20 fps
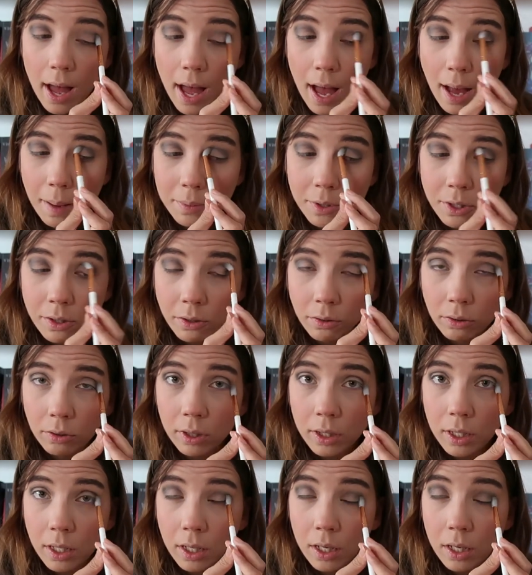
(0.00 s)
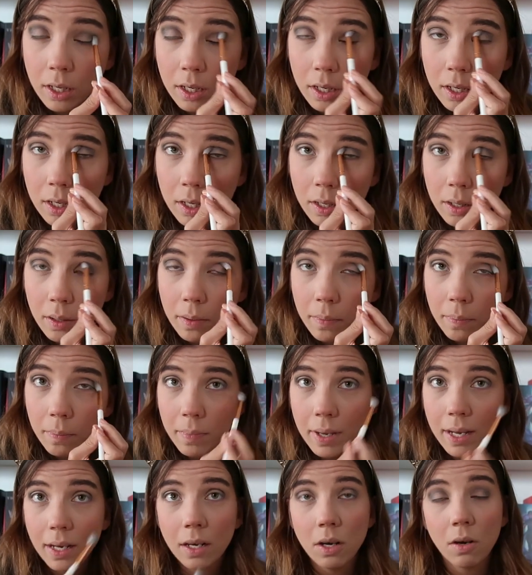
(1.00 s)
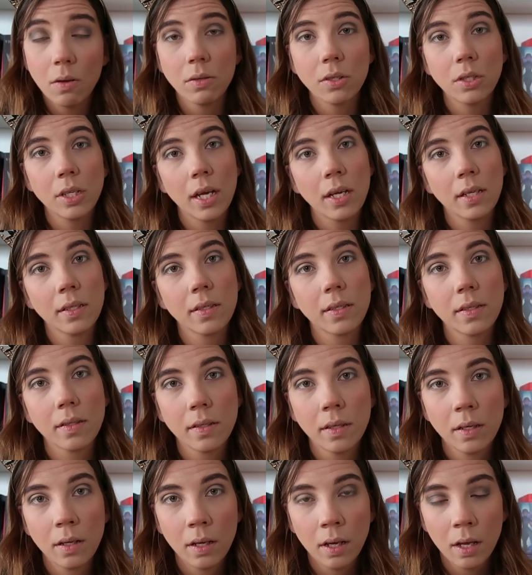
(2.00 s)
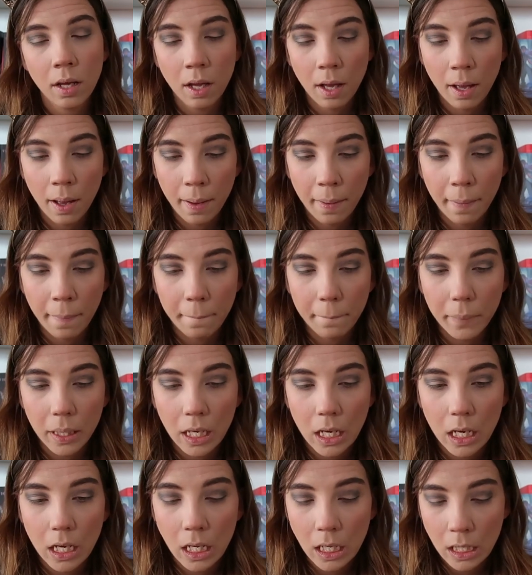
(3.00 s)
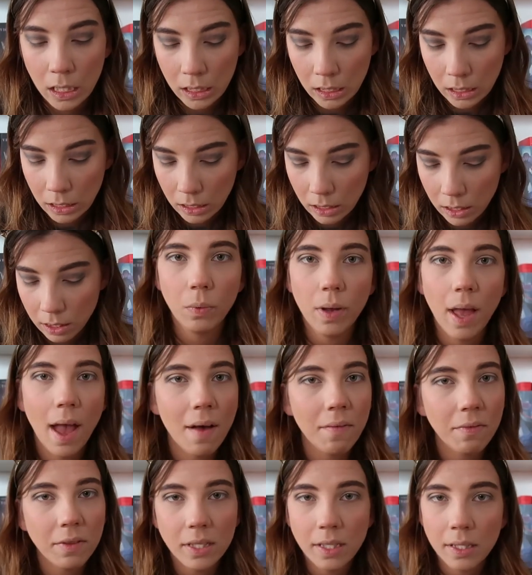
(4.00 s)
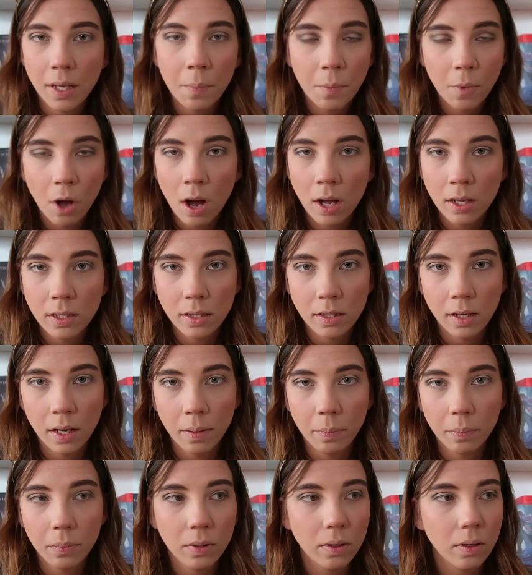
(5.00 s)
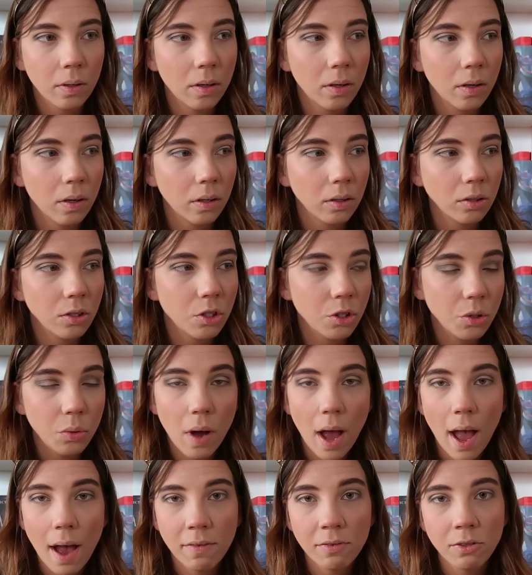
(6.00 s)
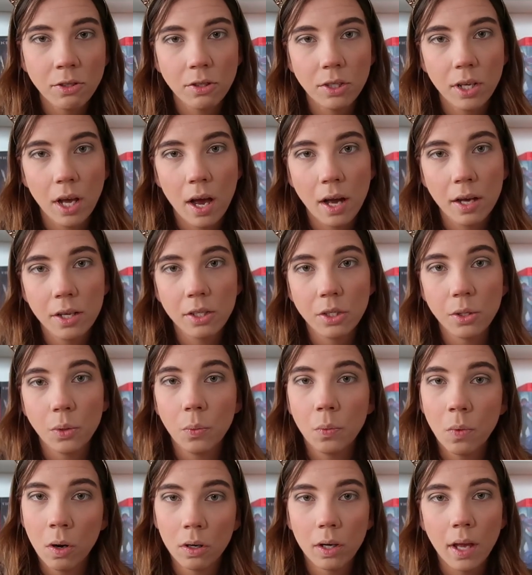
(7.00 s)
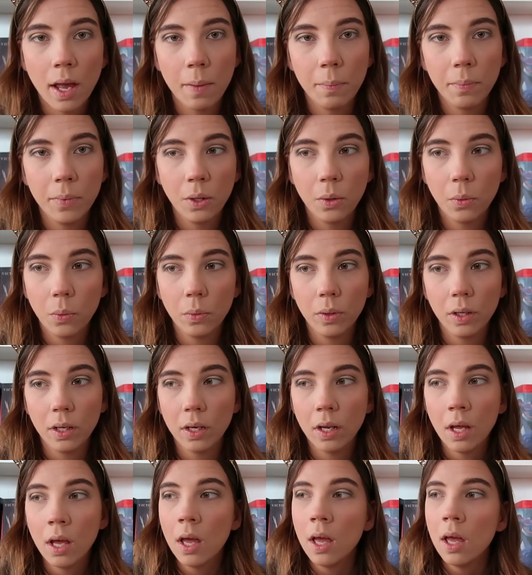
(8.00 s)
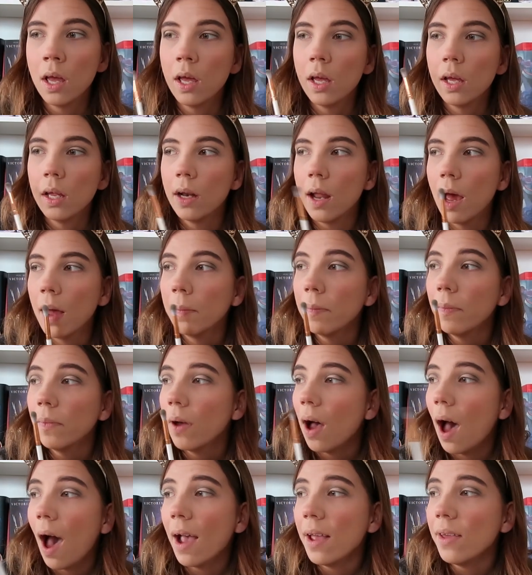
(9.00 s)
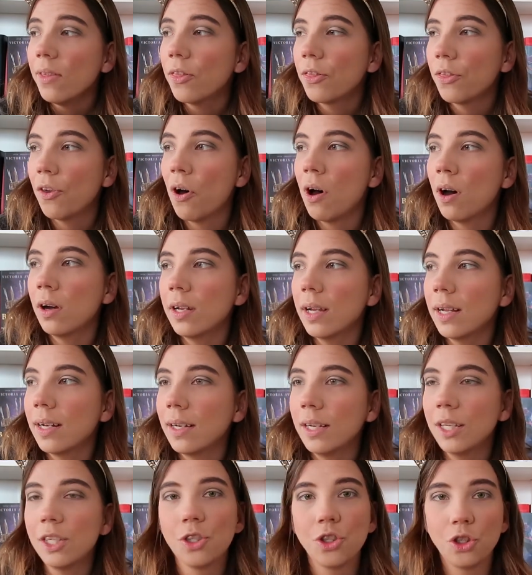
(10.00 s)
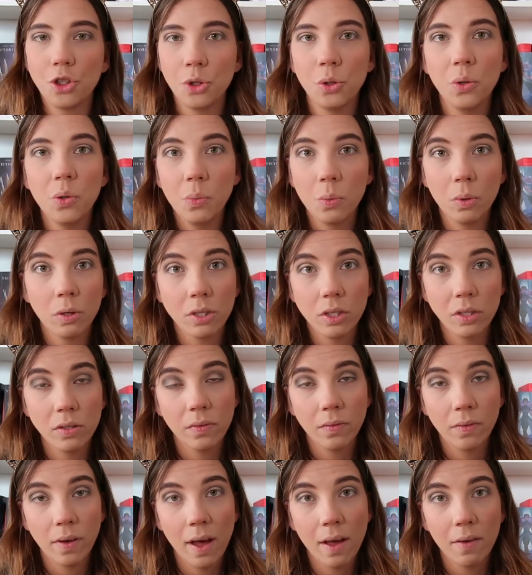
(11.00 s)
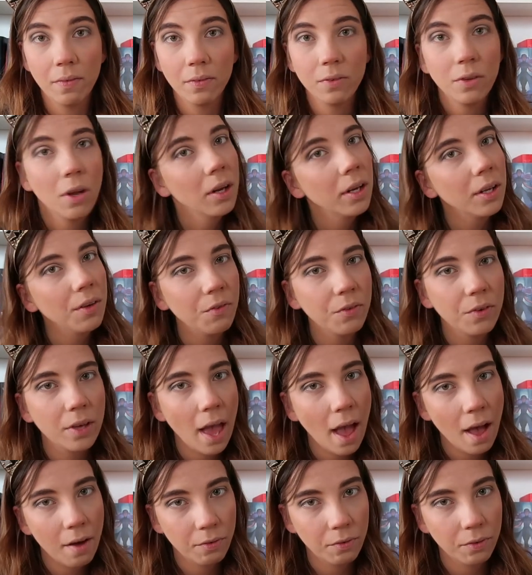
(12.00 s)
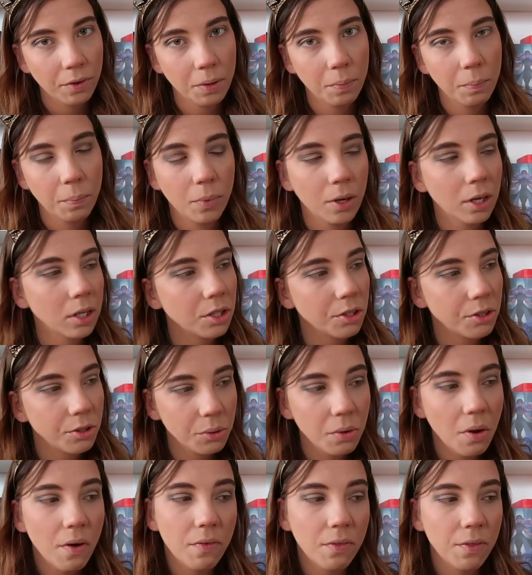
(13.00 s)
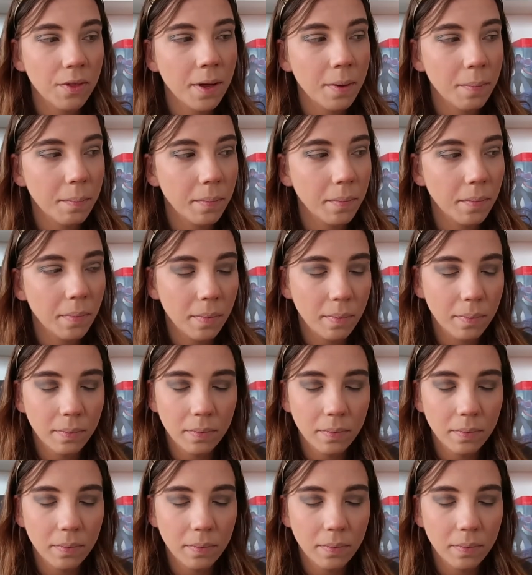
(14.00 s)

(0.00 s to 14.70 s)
absolutely made no sense. Because we have the same concept. 2 have to die so 1 can be queen. Now, I thought at least 2 would survive. Not even Catherine, but 2 of them